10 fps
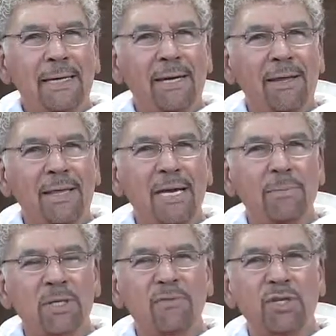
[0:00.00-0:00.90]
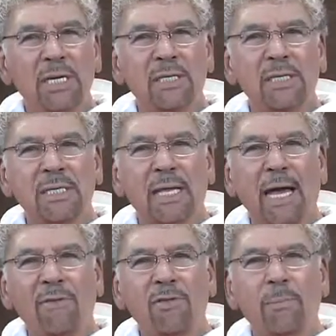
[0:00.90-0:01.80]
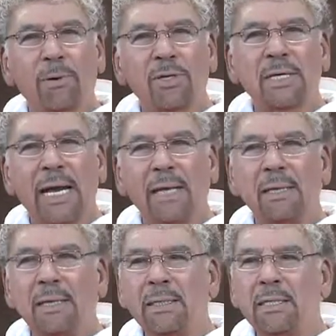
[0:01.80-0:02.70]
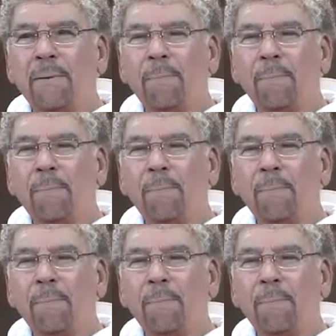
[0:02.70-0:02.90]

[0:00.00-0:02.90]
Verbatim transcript: Here are the themes of Jesus' life and the personalities.